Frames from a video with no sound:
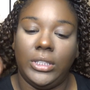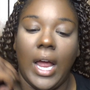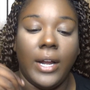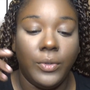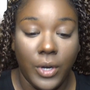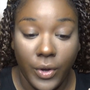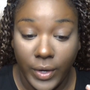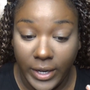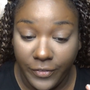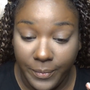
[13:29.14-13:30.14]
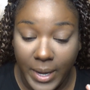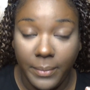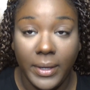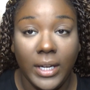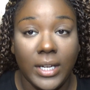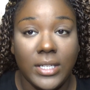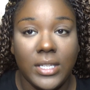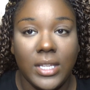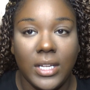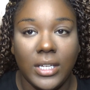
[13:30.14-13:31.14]
I don't know if maybe
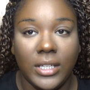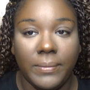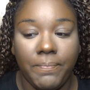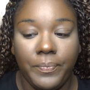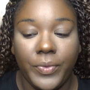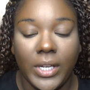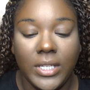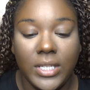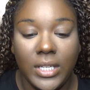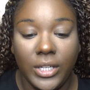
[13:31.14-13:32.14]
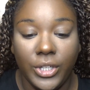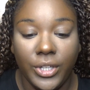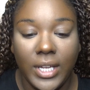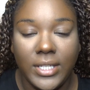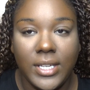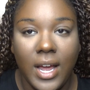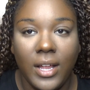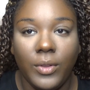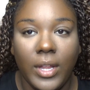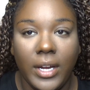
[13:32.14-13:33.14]
it's the concealer that's
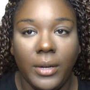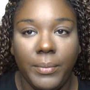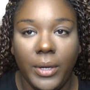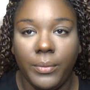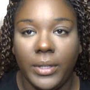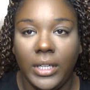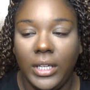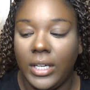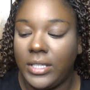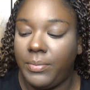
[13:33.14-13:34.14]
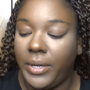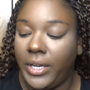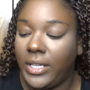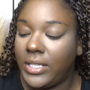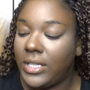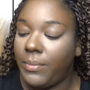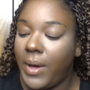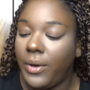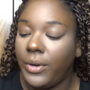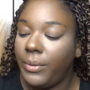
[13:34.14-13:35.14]
not letting me really experience the
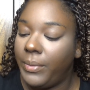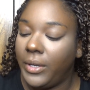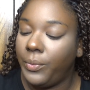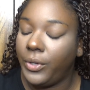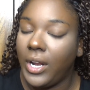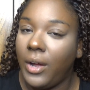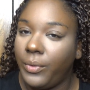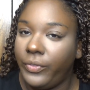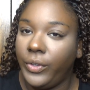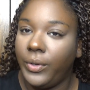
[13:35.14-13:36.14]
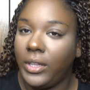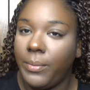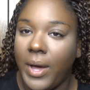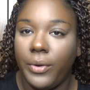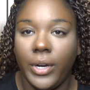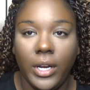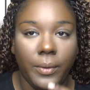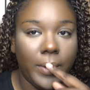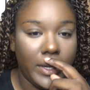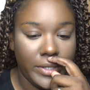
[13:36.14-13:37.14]
powder, but we're not reviewing the powder anyway.